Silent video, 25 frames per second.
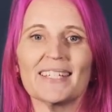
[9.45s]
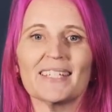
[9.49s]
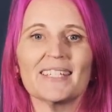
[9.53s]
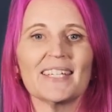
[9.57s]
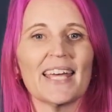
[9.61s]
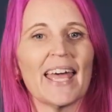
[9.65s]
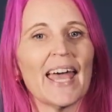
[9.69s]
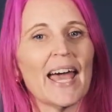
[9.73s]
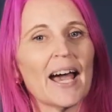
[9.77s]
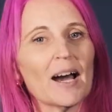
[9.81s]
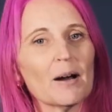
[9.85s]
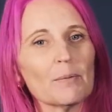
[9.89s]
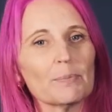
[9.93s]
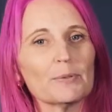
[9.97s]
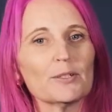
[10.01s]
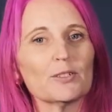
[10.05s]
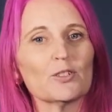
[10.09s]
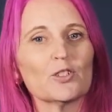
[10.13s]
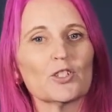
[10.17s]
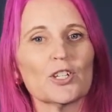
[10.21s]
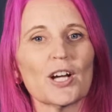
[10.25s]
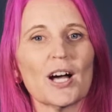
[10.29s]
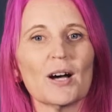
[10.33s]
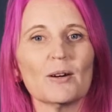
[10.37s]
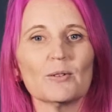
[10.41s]
to help your
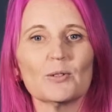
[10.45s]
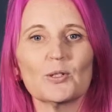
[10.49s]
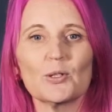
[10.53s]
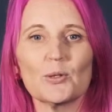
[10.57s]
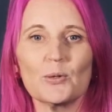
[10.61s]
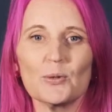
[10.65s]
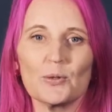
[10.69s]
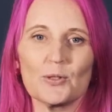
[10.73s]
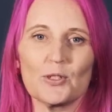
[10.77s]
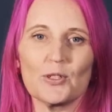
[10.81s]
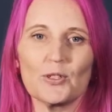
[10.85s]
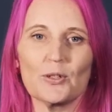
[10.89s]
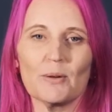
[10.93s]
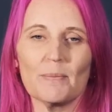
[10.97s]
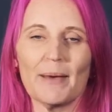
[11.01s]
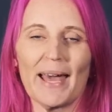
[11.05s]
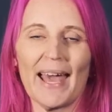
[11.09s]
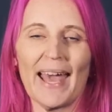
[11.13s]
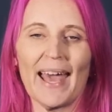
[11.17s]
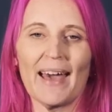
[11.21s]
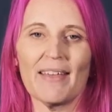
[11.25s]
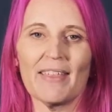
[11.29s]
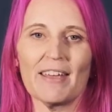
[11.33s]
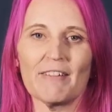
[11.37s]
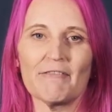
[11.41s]
child talk to you about
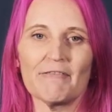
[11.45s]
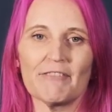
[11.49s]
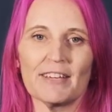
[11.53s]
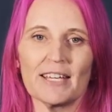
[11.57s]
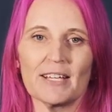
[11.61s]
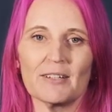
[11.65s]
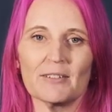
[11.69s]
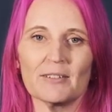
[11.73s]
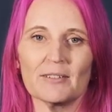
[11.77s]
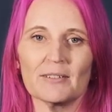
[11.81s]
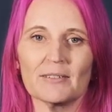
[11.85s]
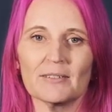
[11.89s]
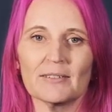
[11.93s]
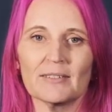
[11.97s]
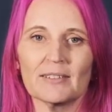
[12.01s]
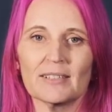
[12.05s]
how they feel.